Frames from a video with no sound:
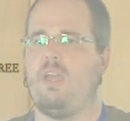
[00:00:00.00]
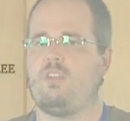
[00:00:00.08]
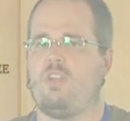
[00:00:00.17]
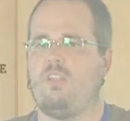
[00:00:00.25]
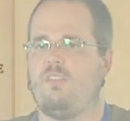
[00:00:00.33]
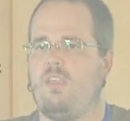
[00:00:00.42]

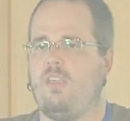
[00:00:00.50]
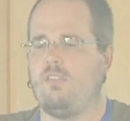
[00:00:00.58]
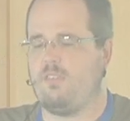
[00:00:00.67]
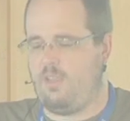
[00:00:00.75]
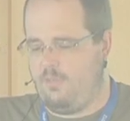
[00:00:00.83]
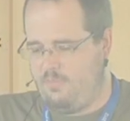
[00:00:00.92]
actually seeing
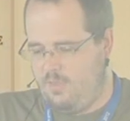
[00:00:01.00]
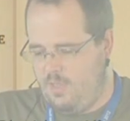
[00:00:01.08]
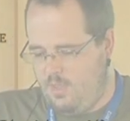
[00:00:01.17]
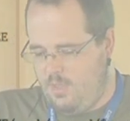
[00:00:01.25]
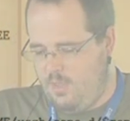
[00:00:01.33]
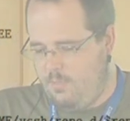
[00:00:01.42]
stuff.
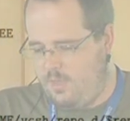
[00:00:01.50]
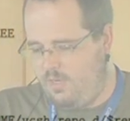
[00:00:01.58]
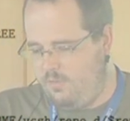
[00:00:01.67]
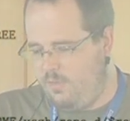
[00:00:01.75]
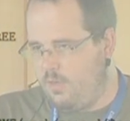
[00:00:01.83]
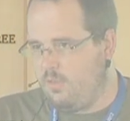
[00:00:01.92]
But
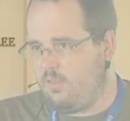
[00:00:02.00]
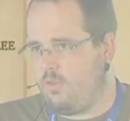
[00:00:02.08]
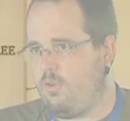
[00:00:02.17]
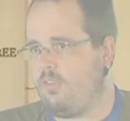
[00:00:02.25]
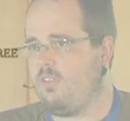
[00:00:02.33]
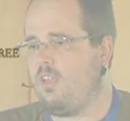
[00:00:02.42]
it follows the
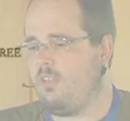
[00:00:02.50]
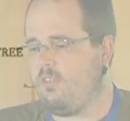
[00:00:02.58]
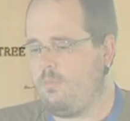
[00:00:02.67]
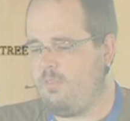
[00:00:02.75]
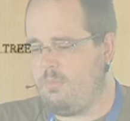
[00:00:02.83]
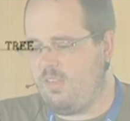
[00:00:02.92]

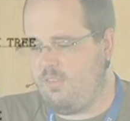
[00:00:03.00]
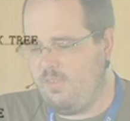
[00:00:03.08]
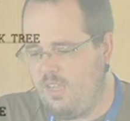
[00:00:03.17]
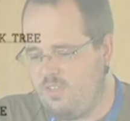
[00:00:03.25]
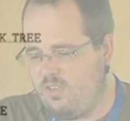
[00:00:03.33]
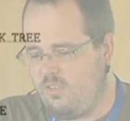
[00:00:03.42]
cross-desktop
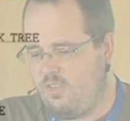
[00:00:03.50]
specification,